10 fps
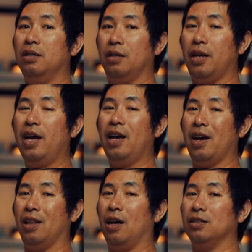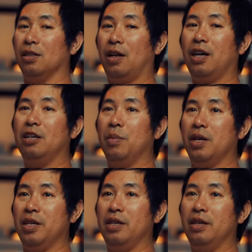Today I lost a lot of
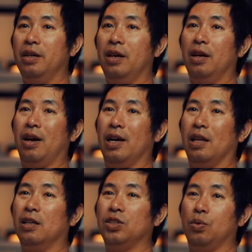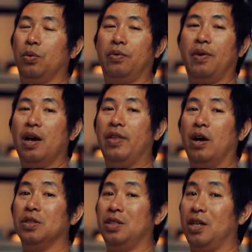money. I lost over five
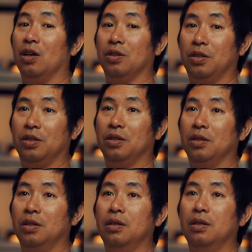thousand dollars.